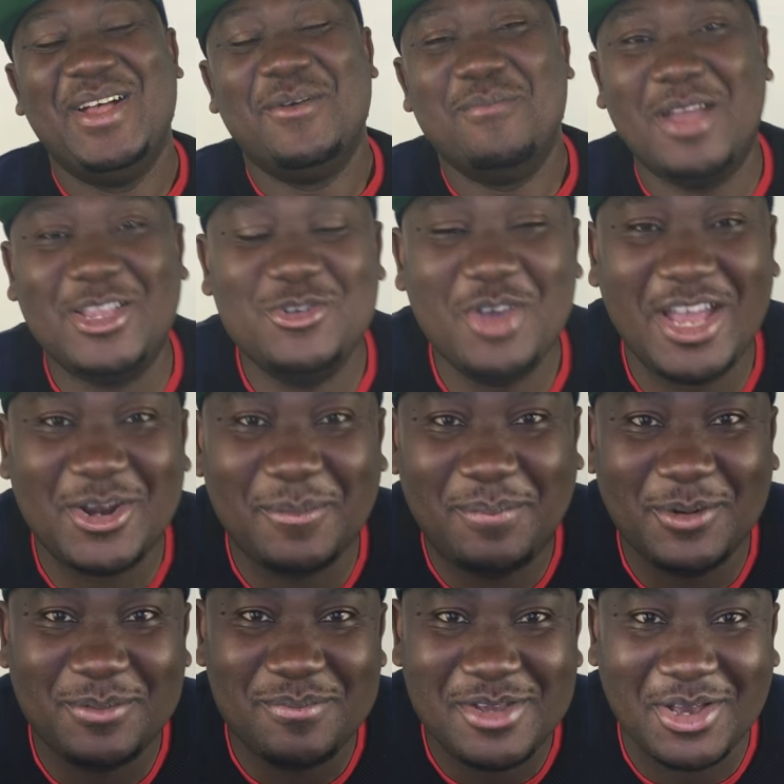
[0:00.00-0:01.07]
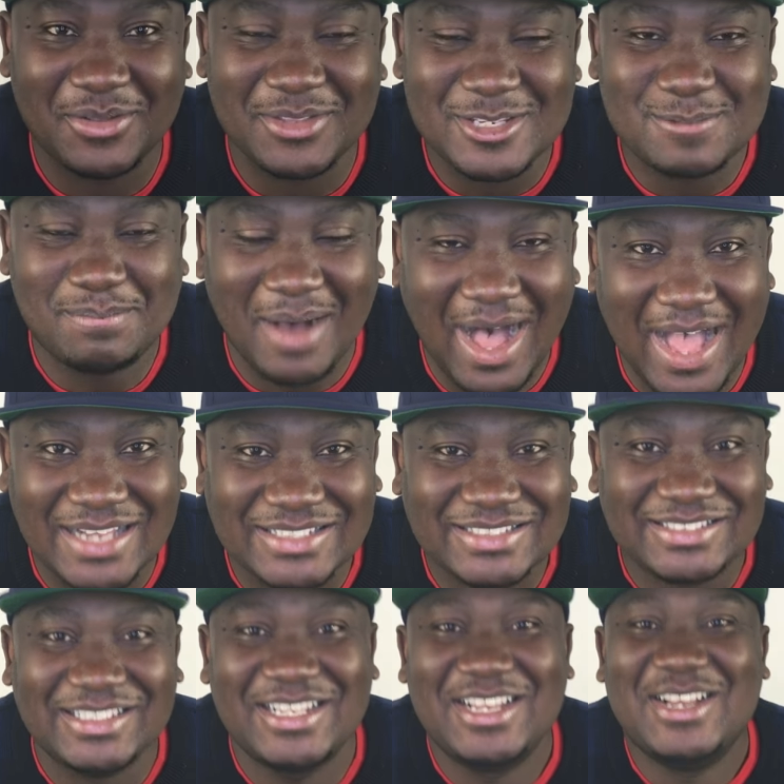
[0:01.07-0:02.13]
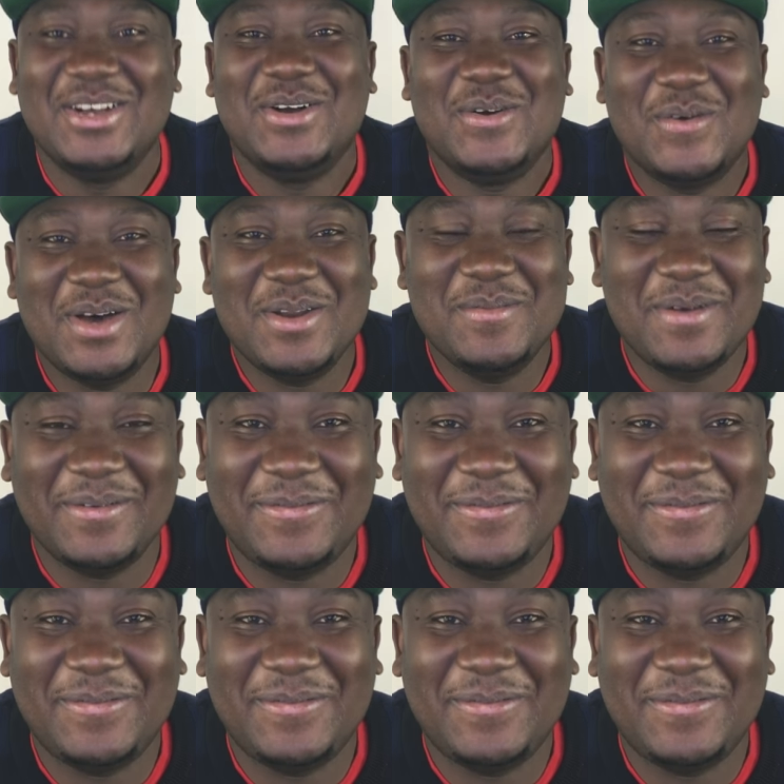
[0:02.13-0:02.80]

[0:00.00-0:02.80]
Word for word: man, you had to put me on the spot. One of my